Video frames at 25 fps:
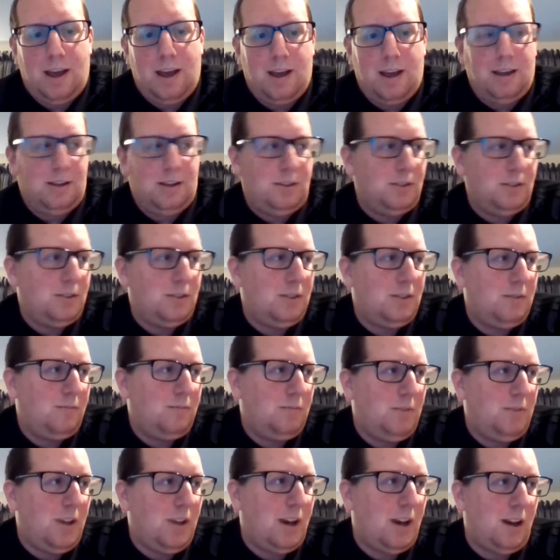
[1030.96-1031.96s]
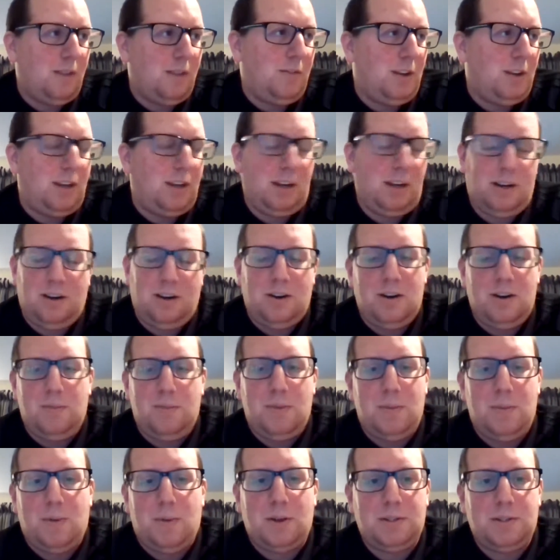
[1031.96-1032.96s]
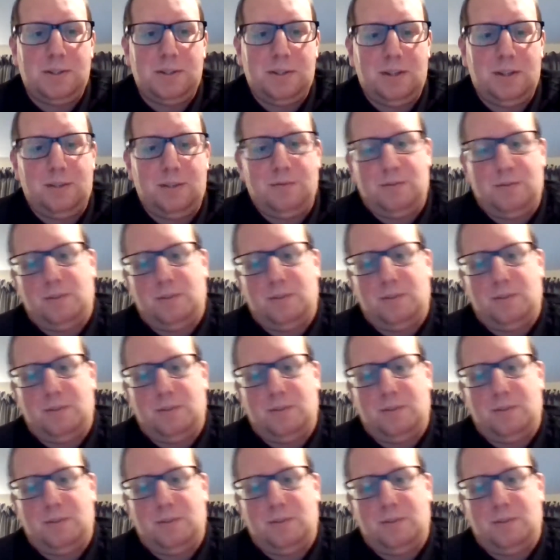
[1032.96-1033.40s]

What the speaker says: And yeah, I think it can only be positive.